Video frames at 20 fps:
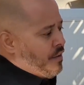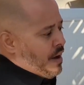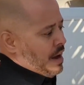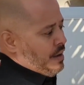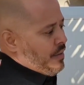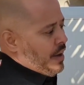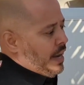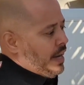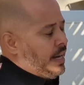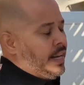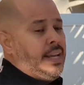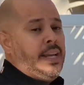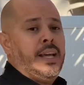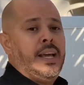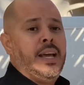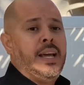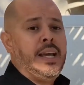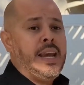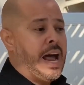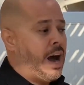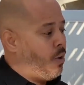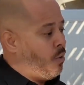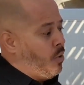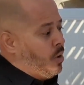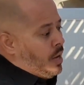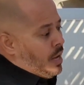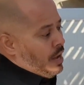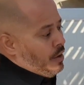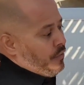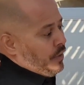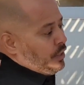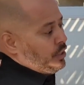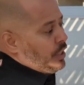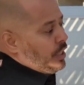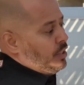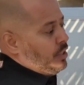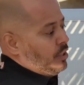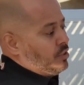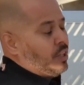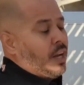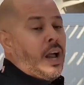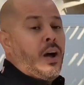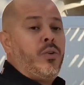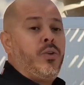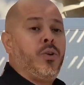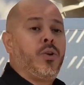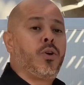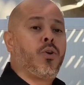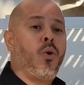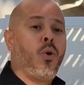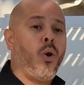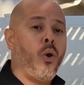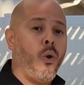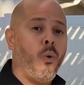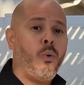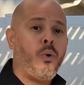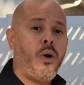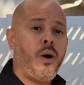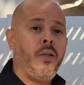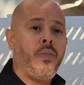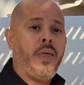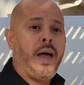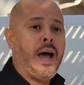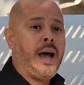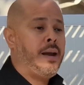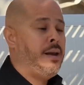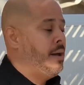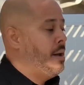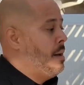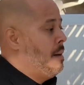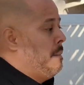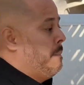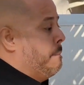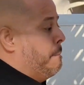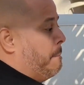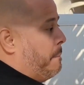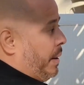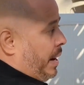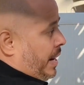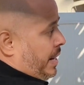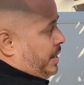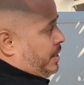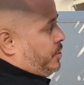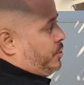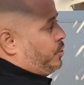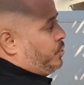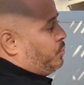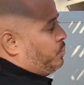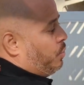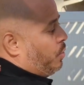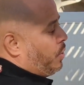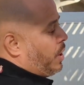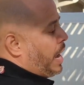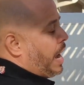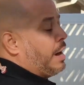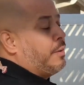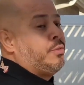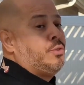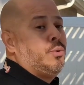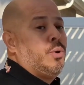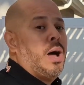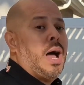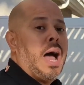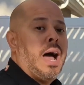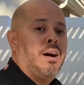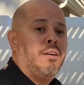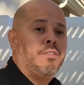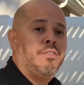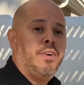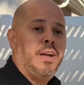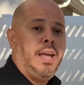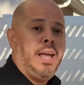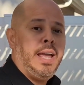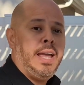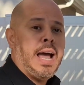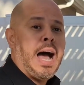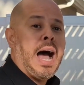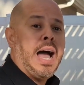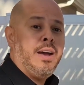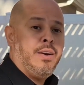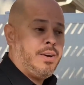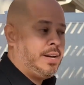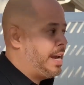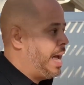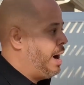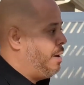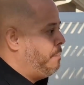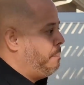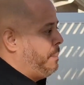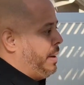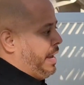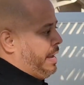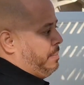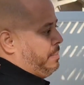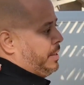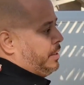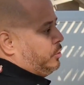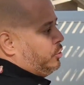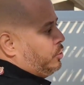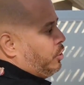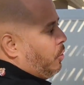580. Now, FHA does allow you to go lower on that, but you will have to have a higher down payment.